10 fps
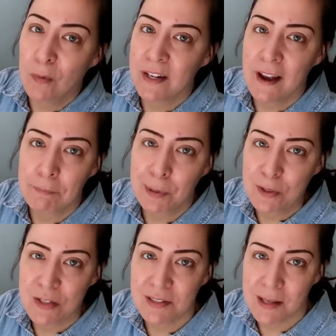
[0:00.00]
wouldn't have
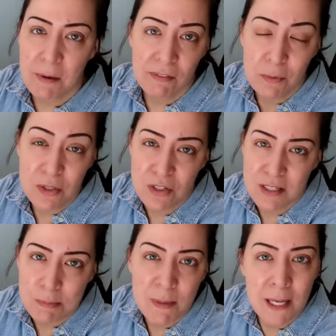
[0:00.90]
purchased them if it was
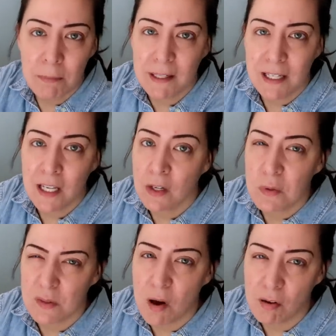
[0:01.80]
just me, but he
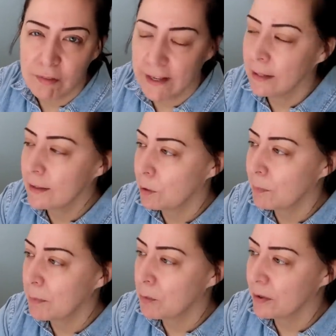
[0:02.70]
knows golfing a little
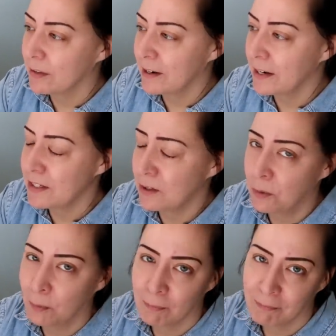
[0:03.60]
bit more than I
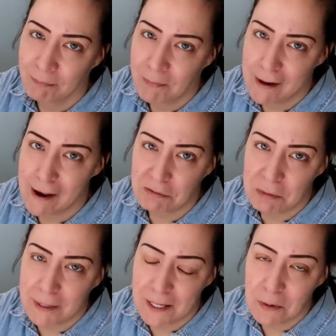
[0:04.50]
do.
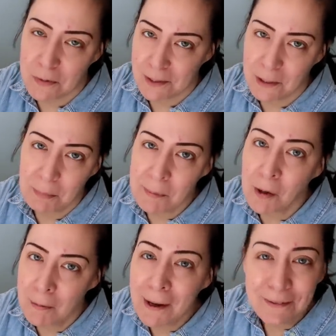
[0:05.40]
Everybody knows a little bit
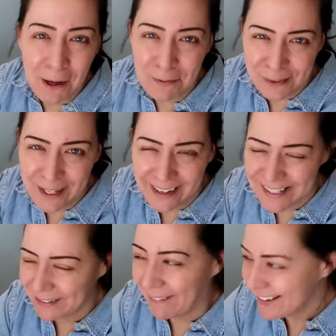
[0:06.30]
more about golf than I
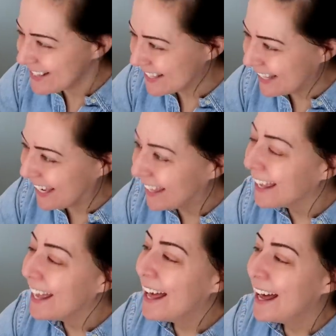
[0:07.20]
do, honestly.
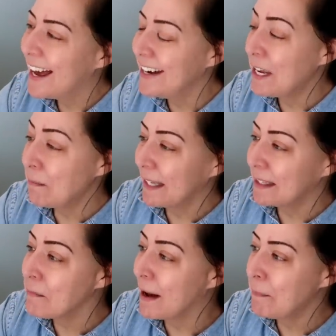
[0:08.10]
And he
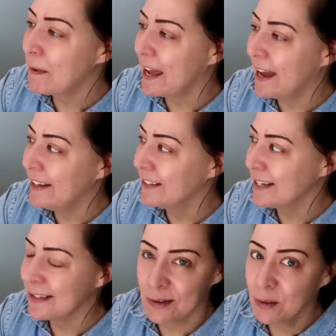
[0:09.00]
picked them up and
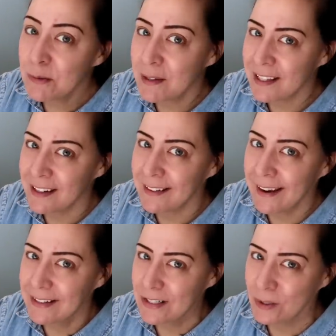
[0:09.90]
they sold within
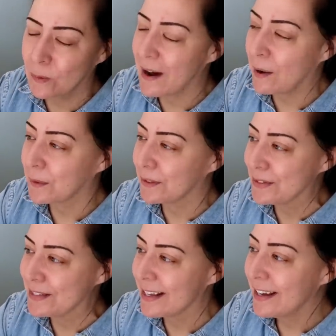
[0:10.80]
like two hours.